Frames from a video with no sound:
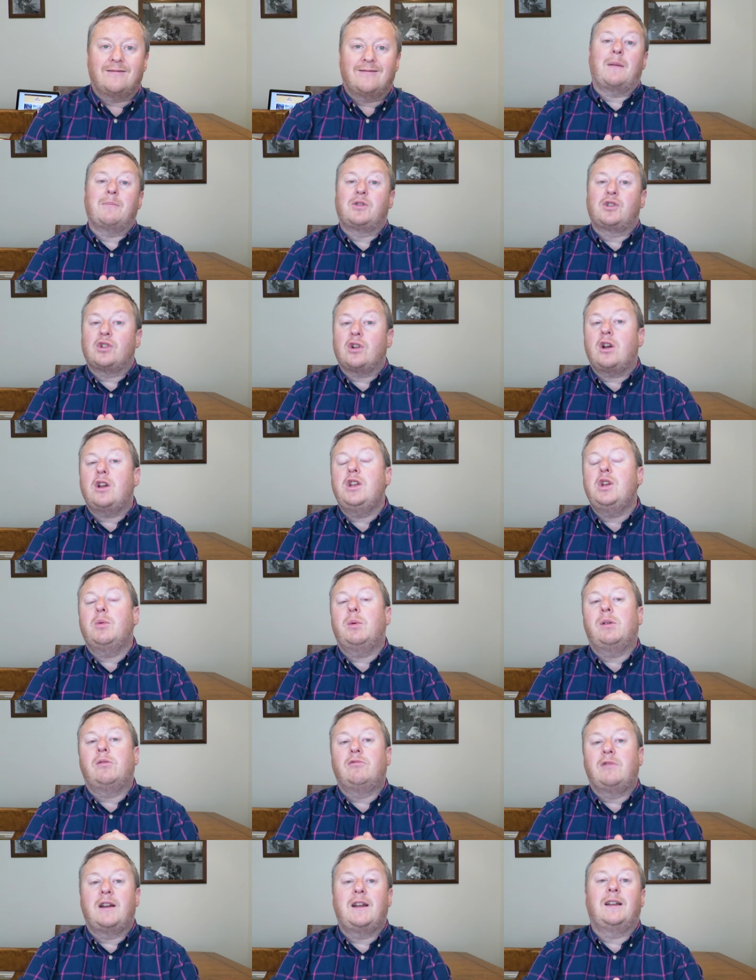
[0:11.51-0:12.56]
I'm sure you
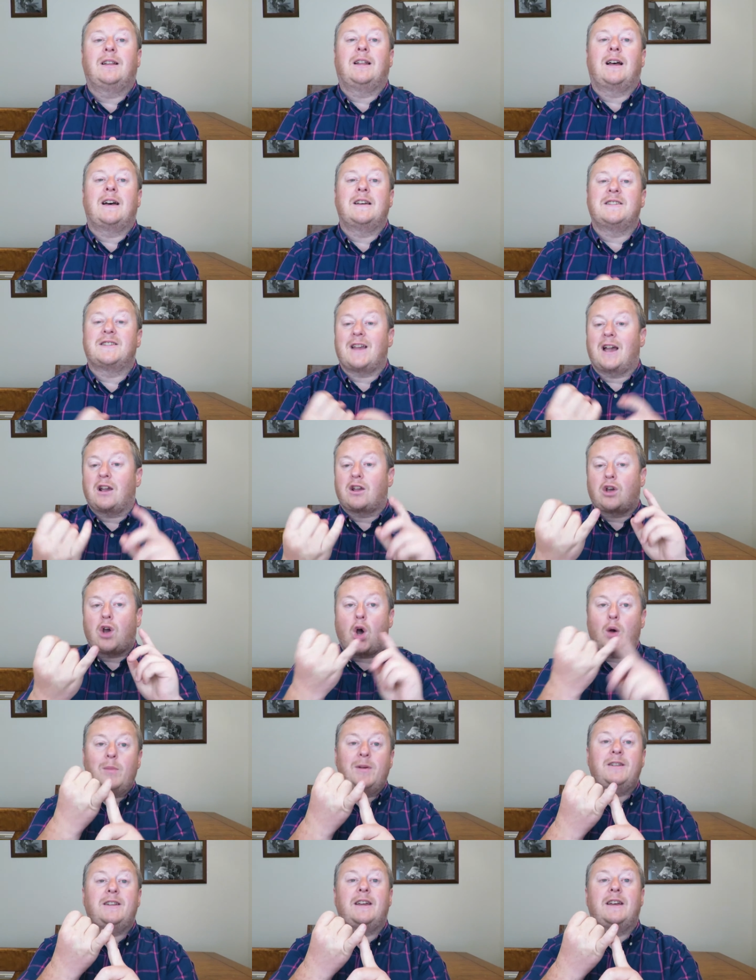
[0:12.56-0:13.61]
will realise that
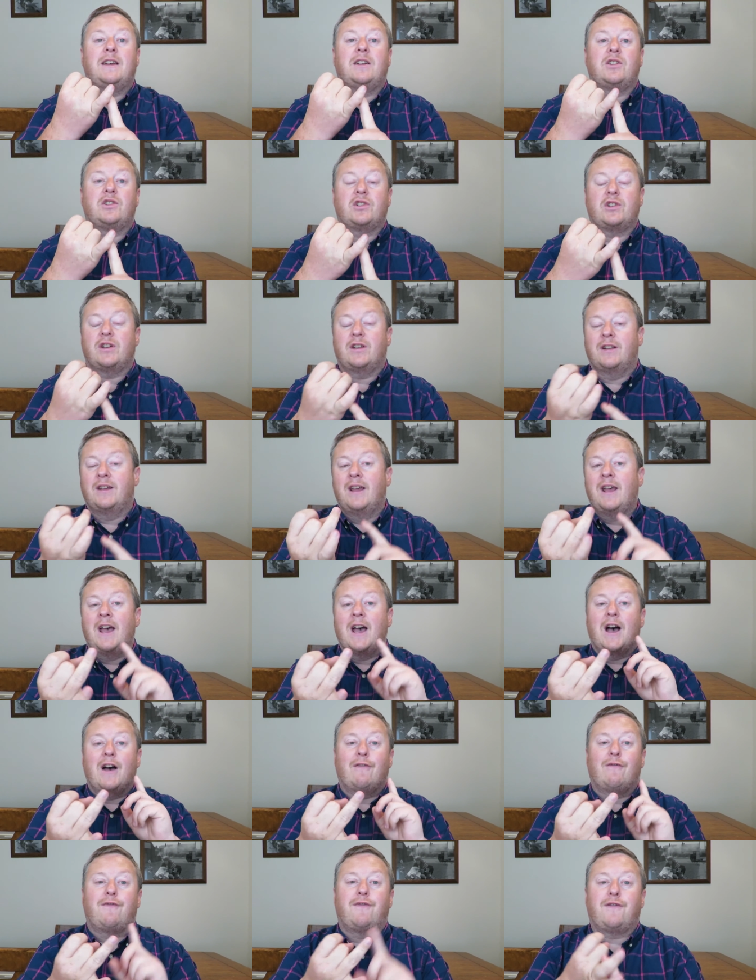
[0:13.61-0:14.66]
accommodation
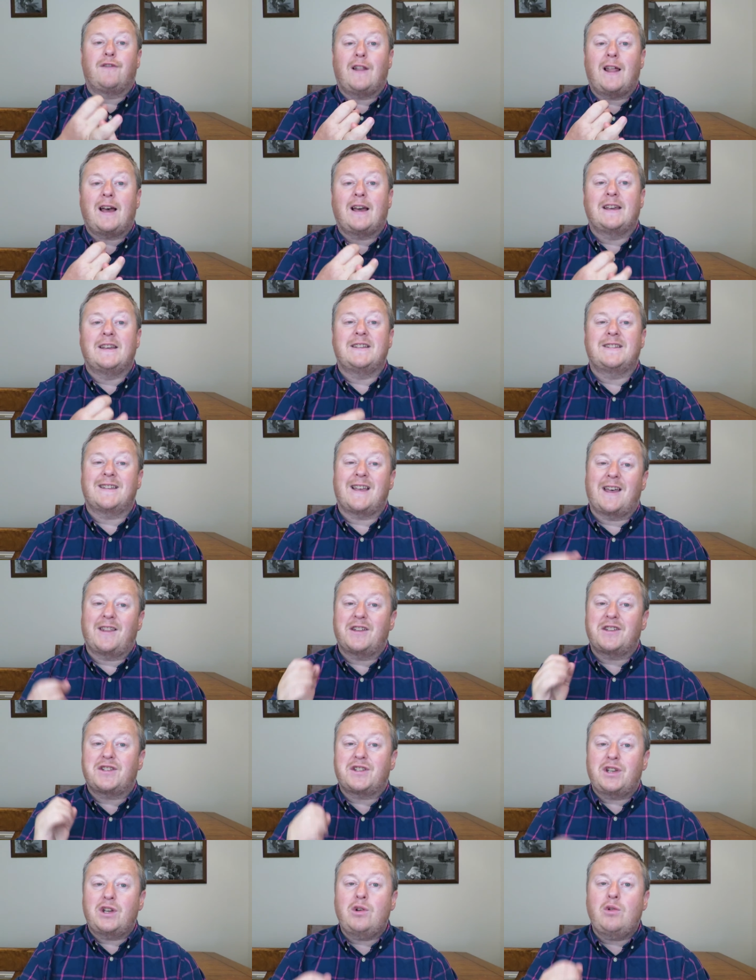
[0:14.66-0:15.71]
and flights are the
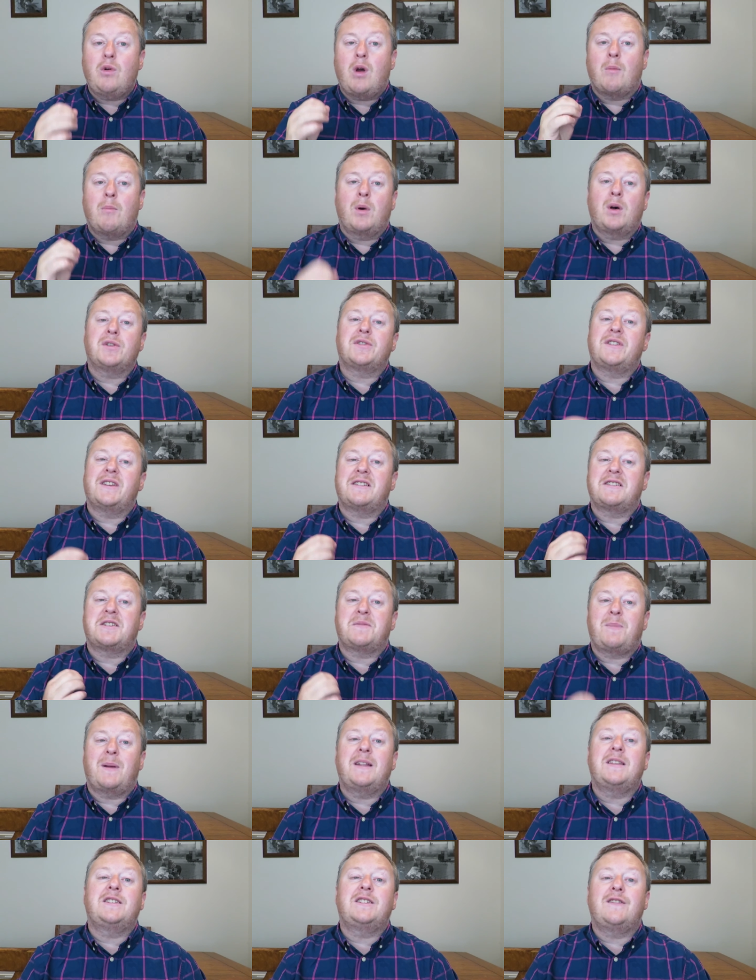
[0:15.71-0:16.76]
2 most
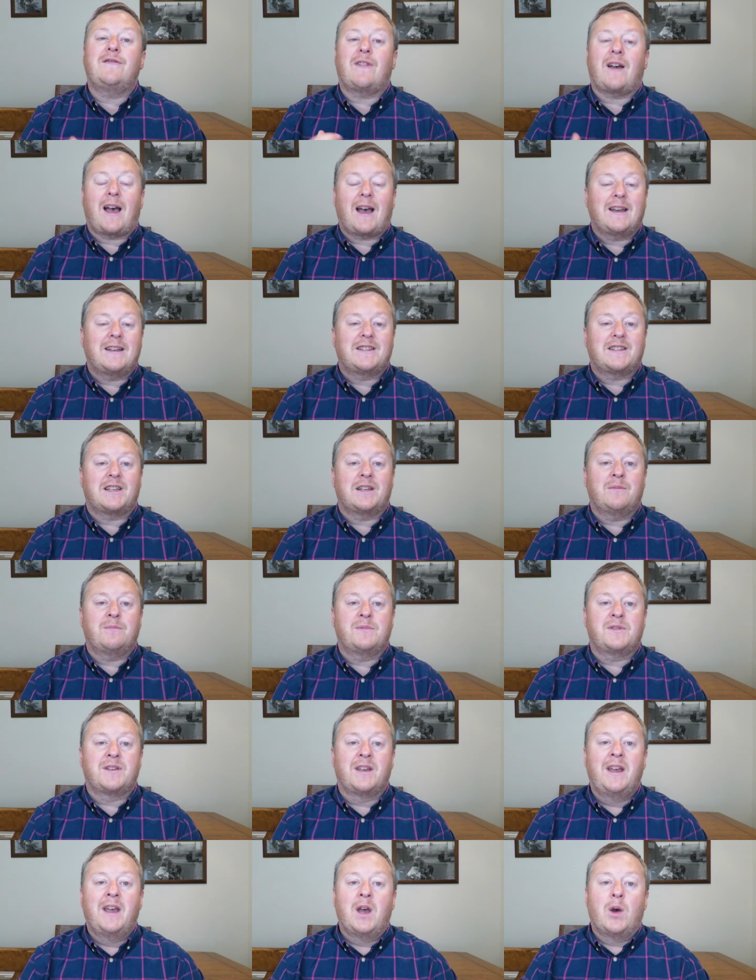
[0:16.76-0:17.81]
expensive
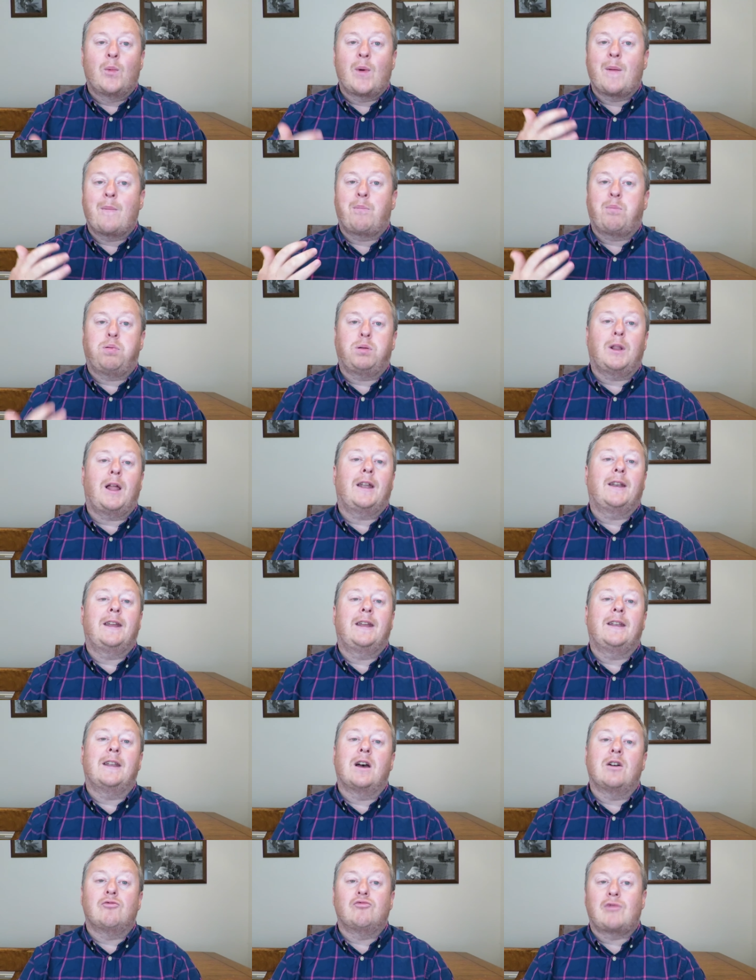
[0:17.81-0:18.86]
items when
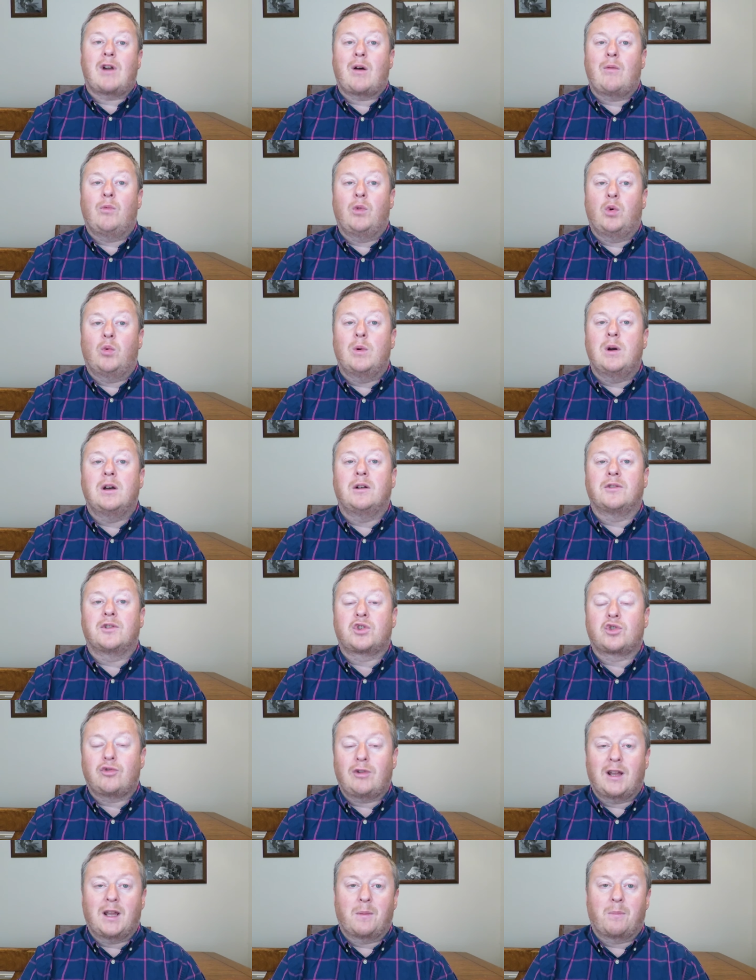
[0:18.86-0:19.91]
planning a round the world
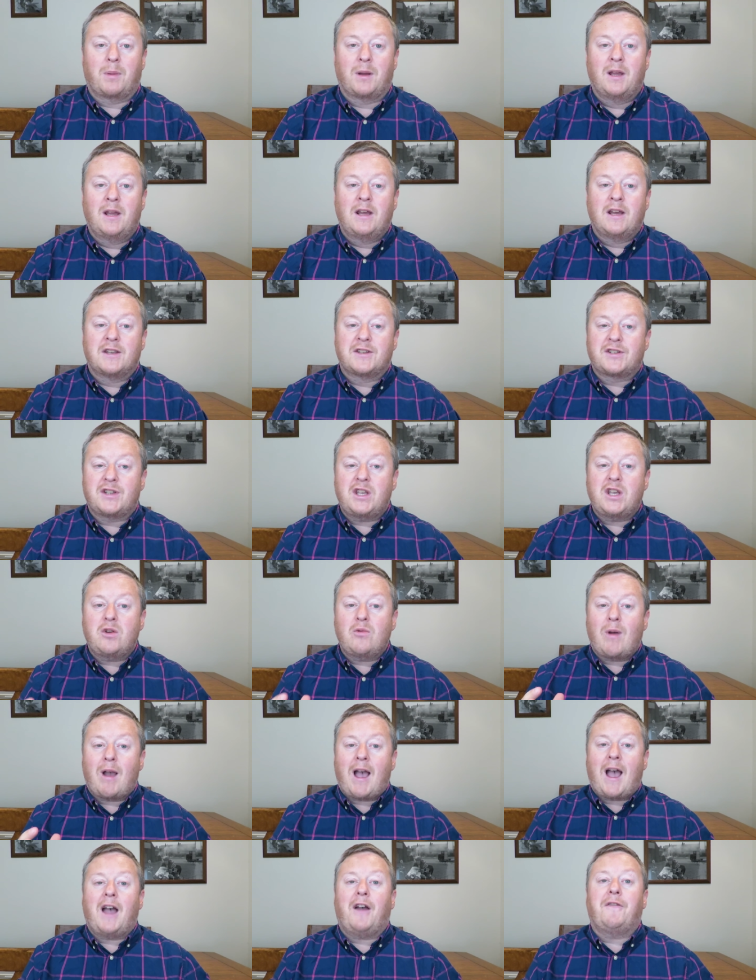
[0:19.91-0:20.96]
trip. So you
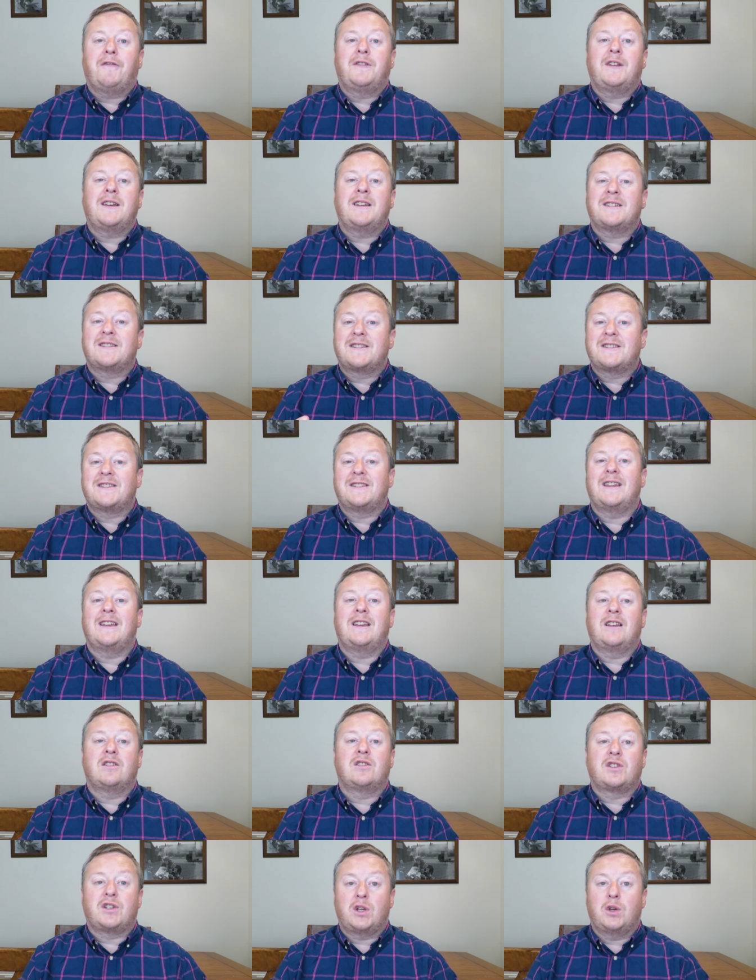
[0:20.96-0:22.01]
have to
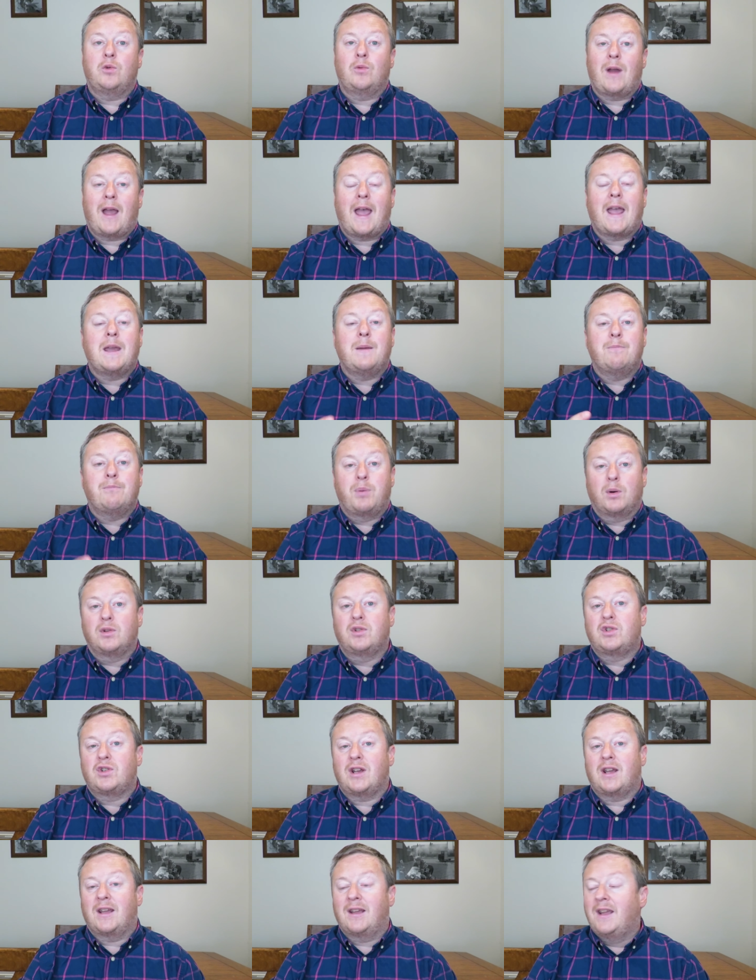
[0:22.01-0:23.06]
stick to a
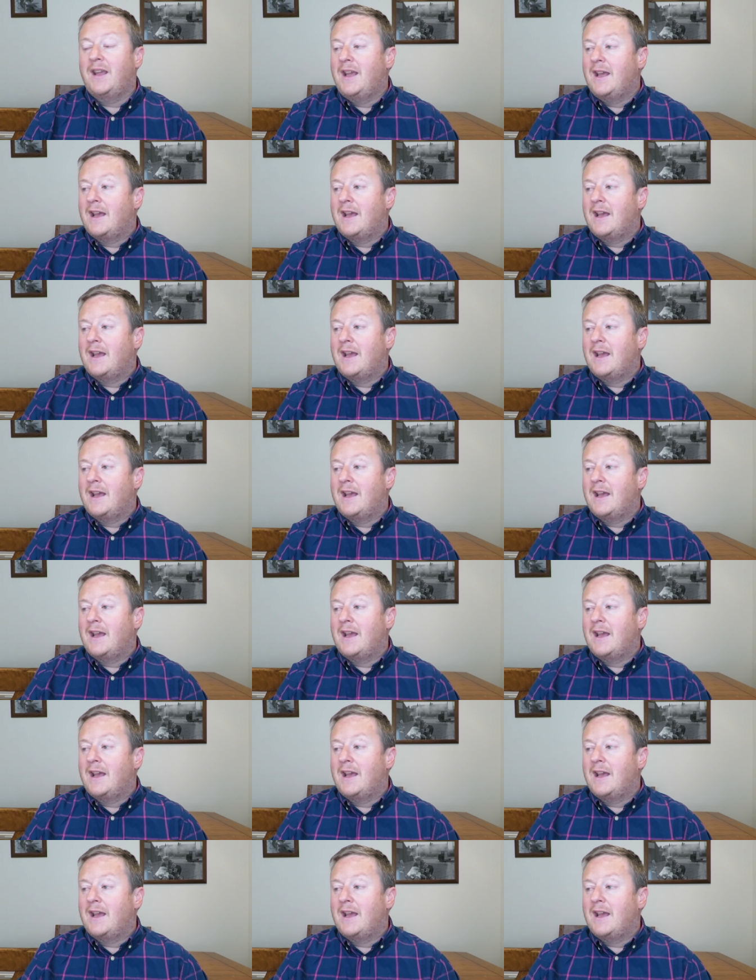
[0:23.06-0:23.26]
budget,